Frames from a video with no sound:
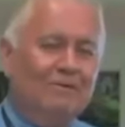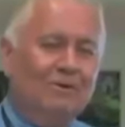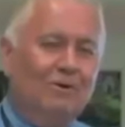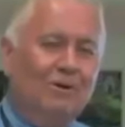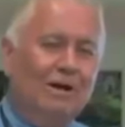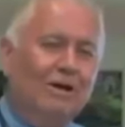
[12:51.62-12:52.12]

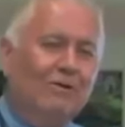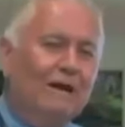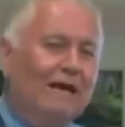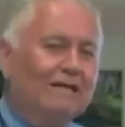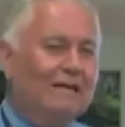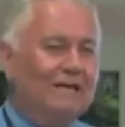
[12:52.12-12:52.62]
So
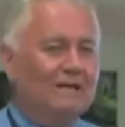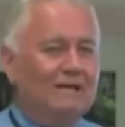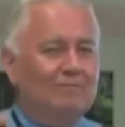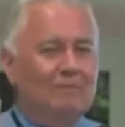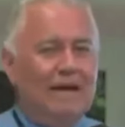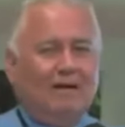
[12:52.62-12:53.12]

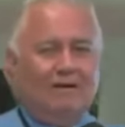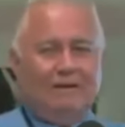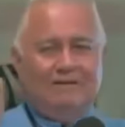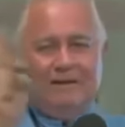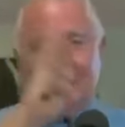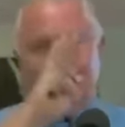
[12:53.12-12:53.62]
matter
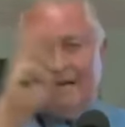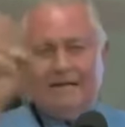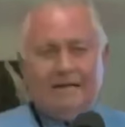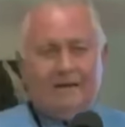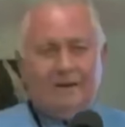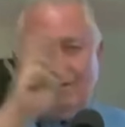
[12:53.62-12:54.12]
that's
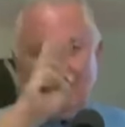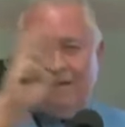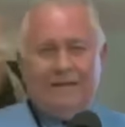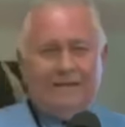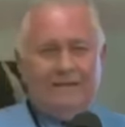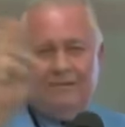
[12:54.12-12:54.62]
interacting
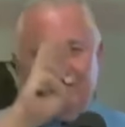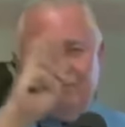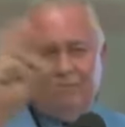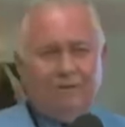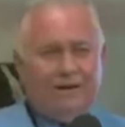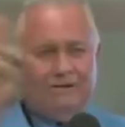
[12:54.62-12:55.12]
only in this
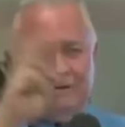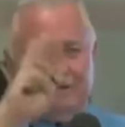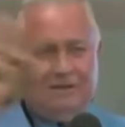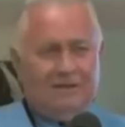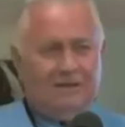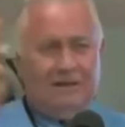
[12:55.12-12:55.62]

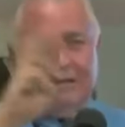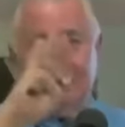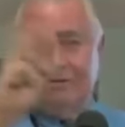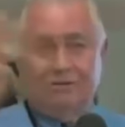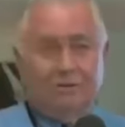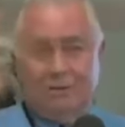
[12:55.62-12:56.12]
direction,
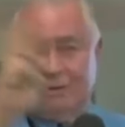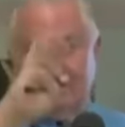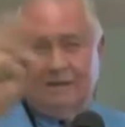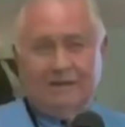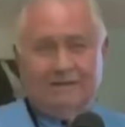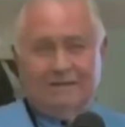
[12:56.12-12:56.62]
like a
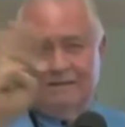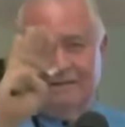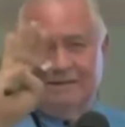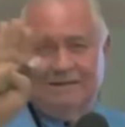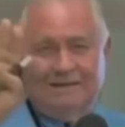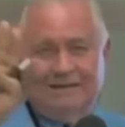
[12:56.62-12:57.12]

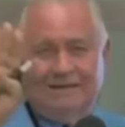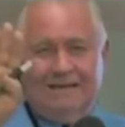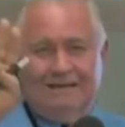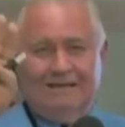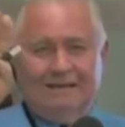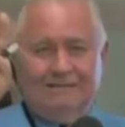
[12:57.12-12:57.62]
superconductor,
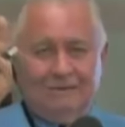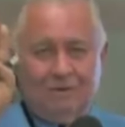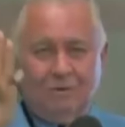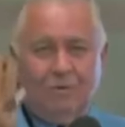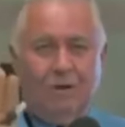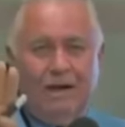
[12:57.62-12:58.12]

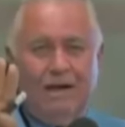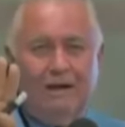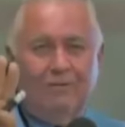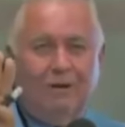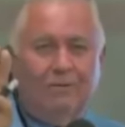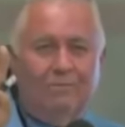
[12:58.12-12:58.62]
doesn't
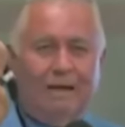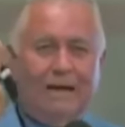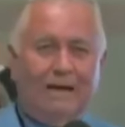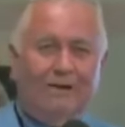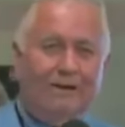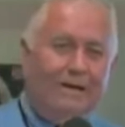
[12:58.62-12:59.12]
weigh what
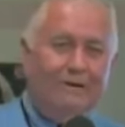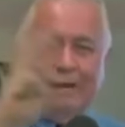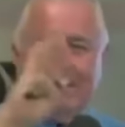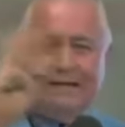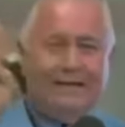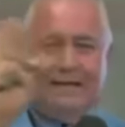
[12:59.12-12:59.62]
matter
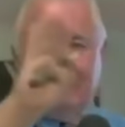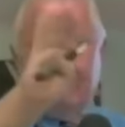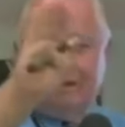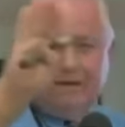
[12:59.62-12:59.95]
interacting in